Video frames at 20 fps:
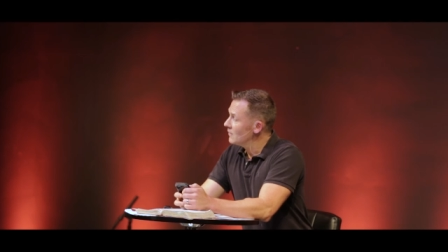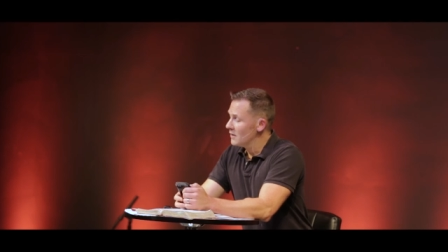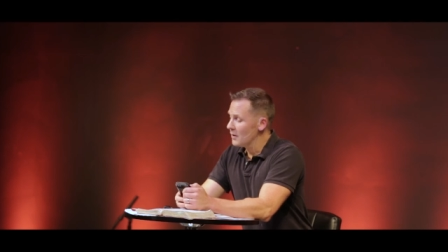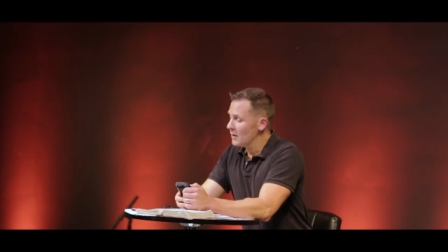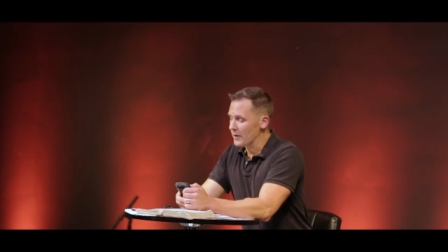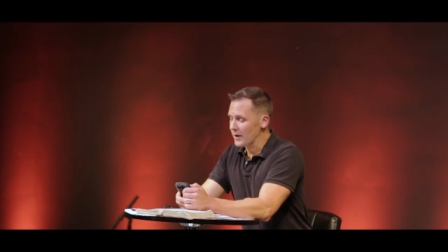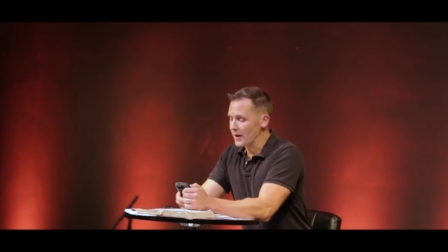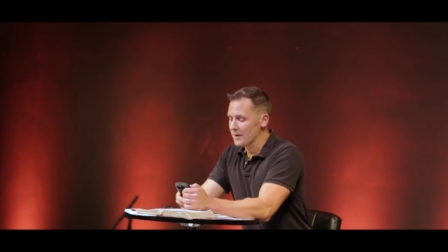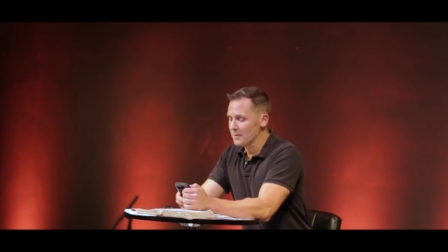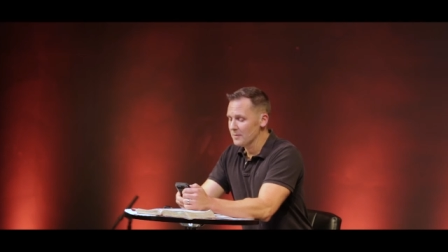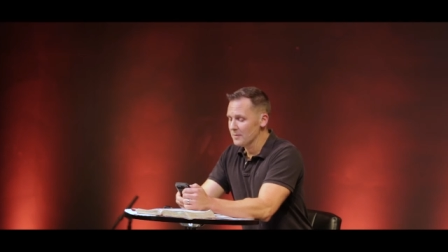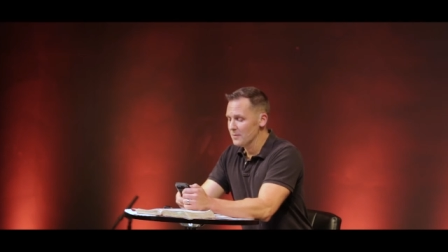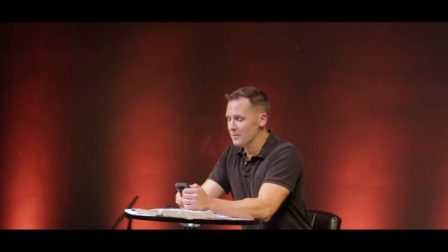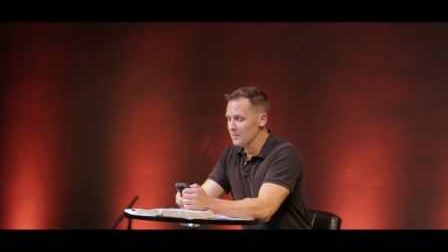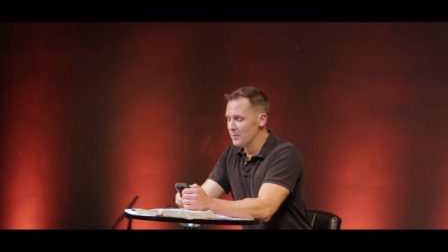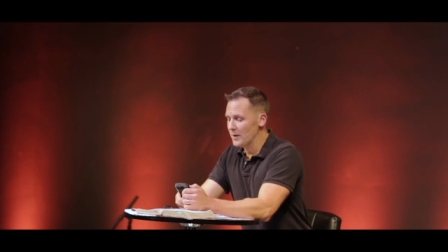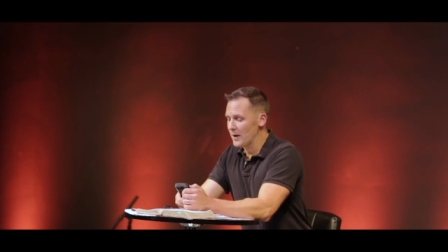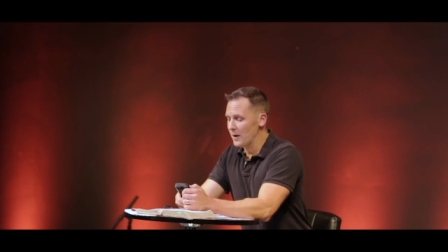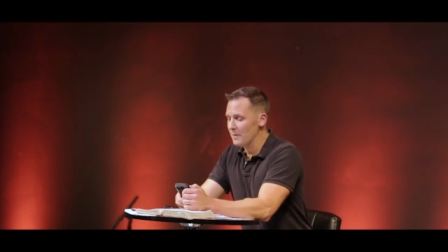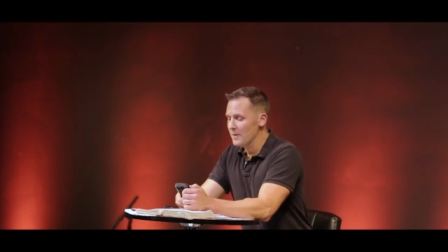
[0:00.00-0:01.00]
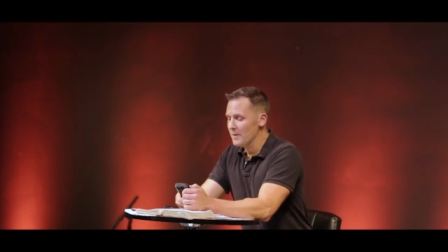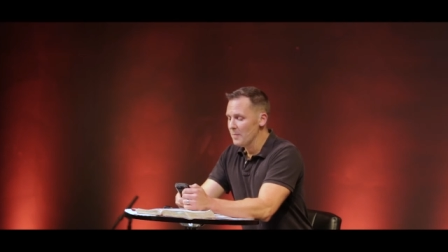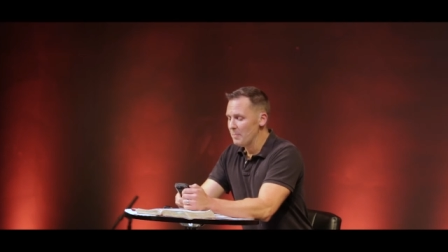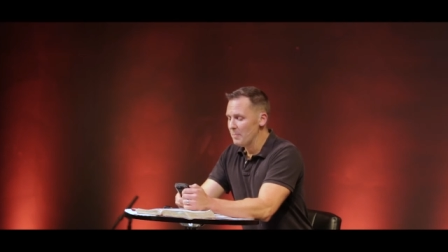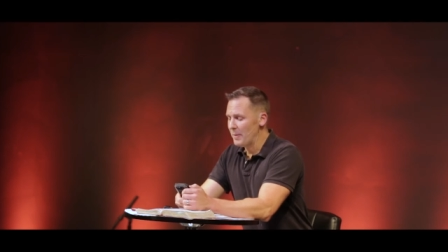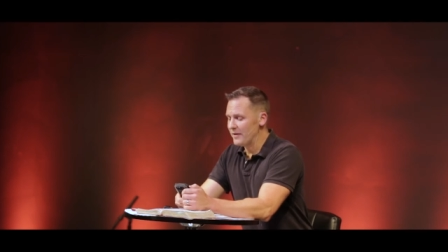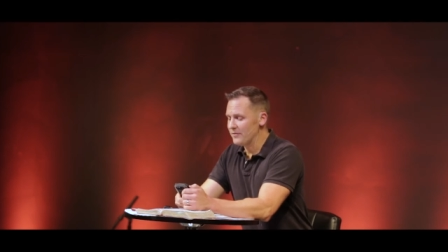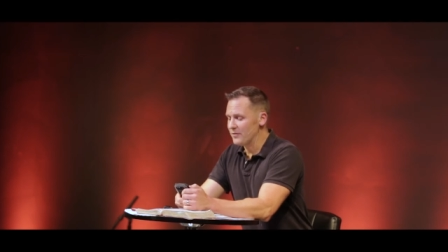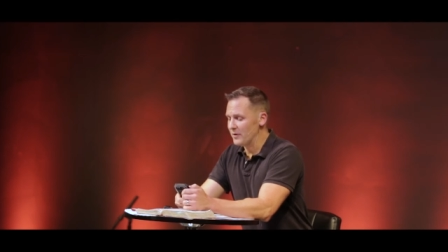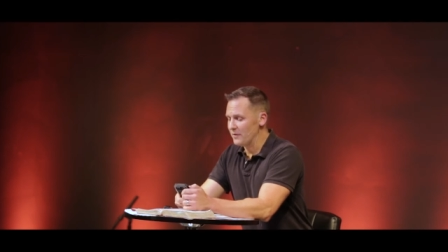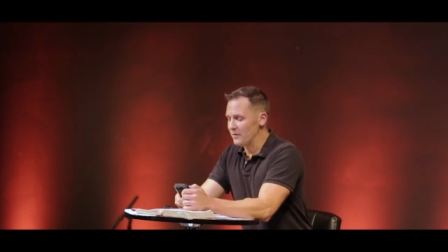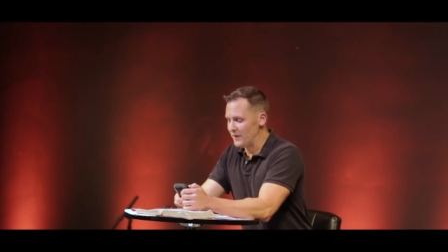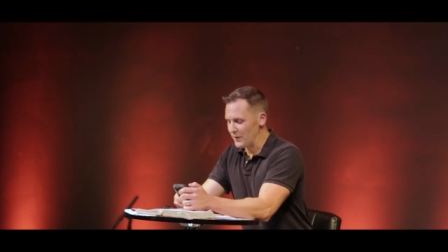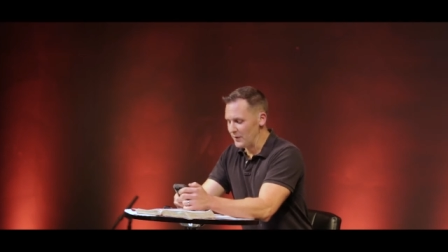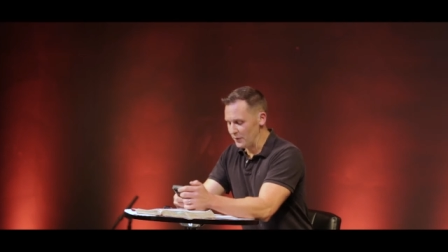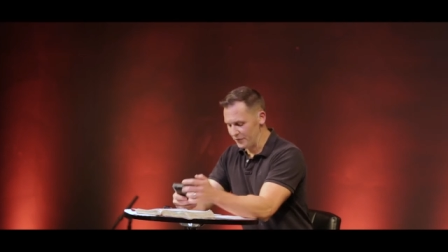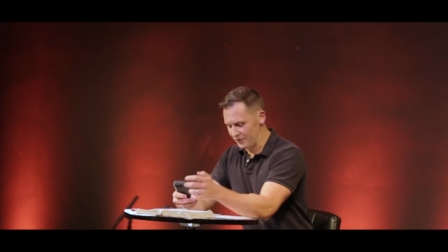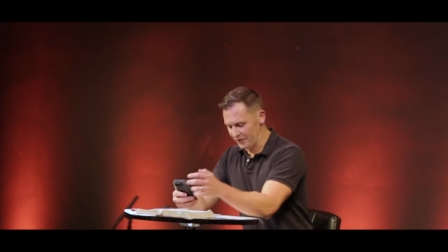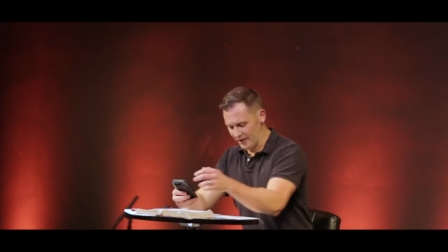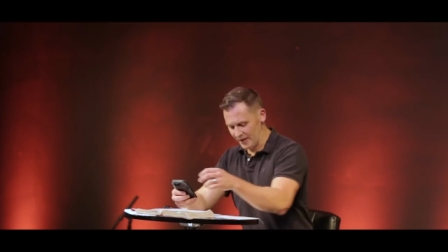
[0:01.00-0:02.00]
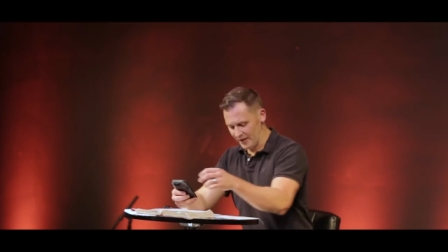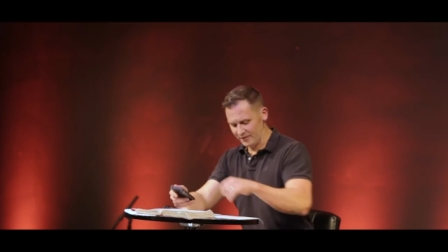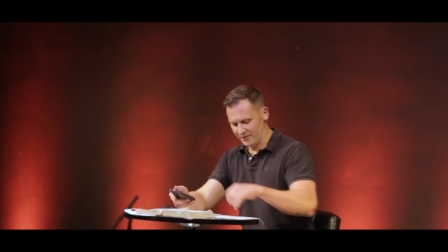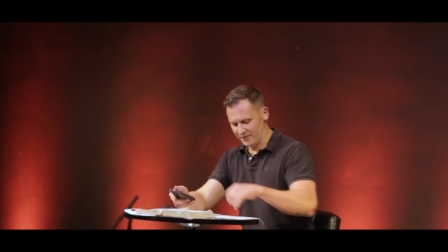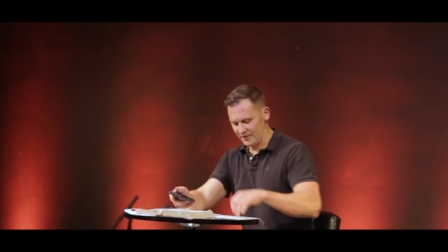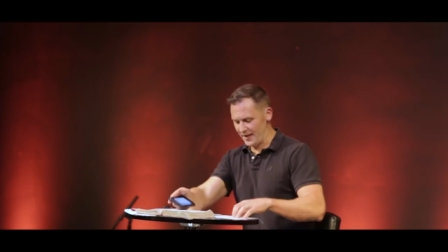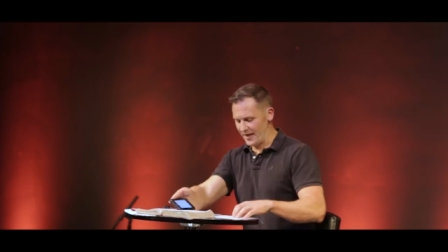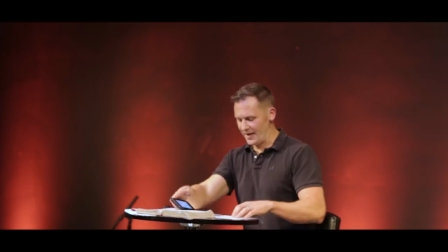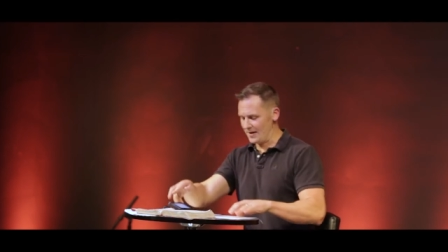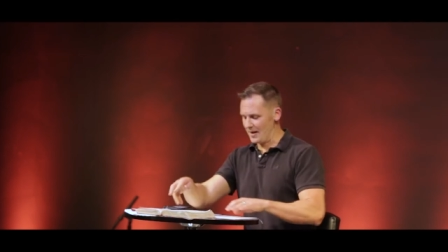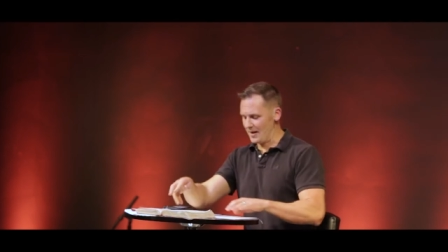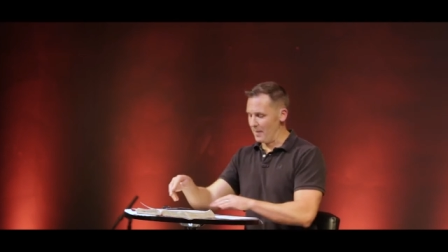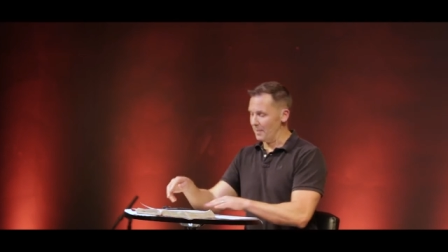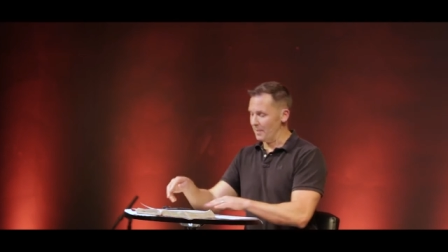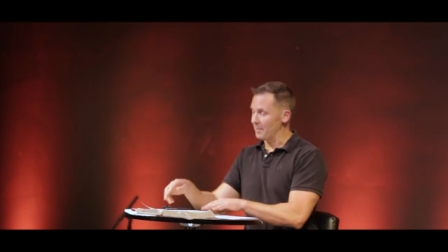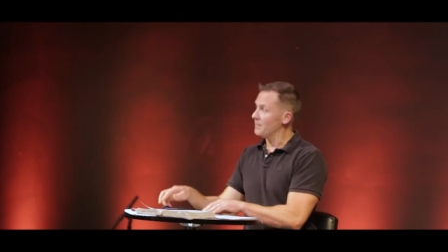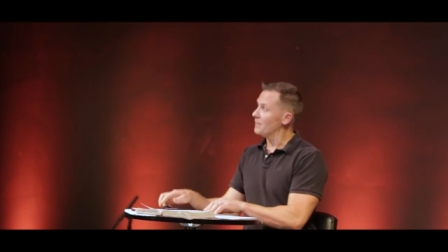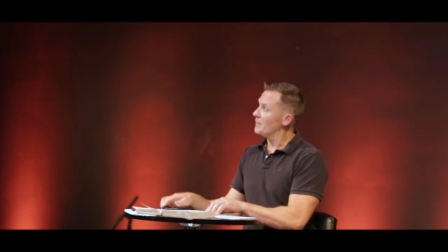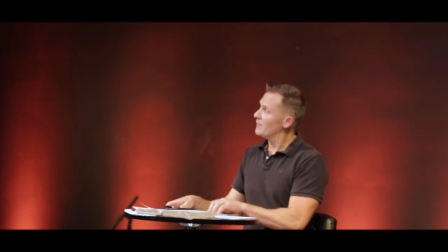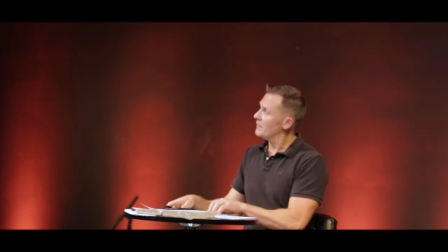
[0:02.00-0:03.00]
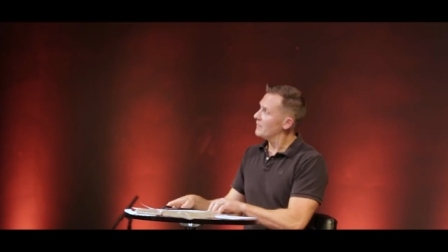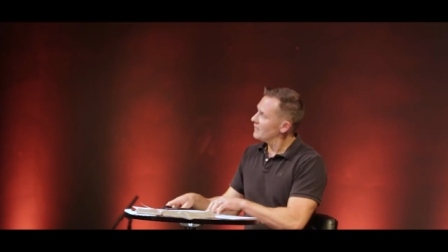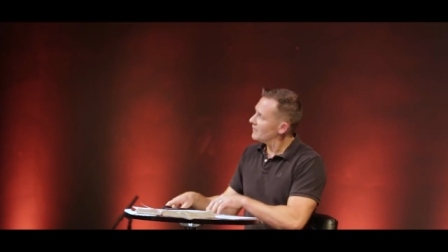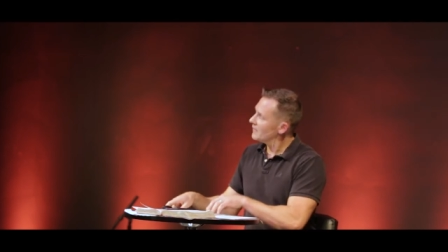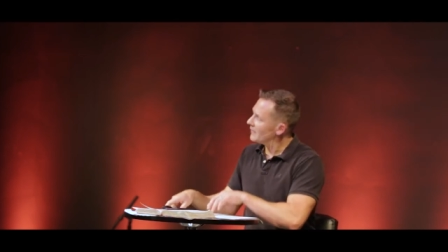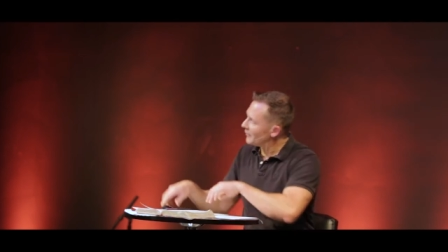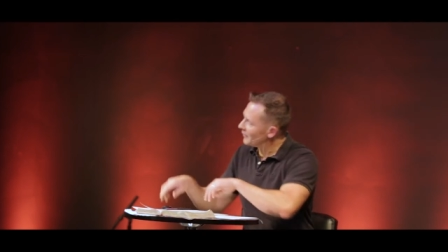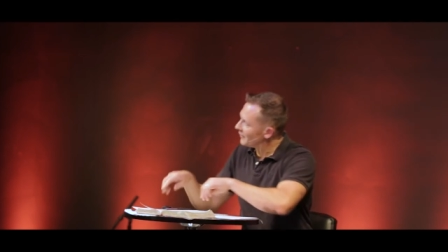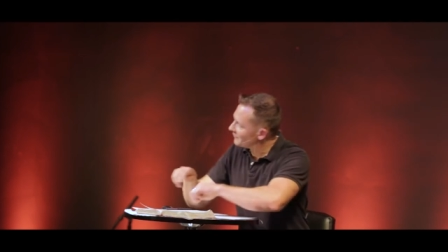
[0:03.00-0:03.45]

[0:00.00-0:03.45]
Okay. Well, basically, Field says that um, there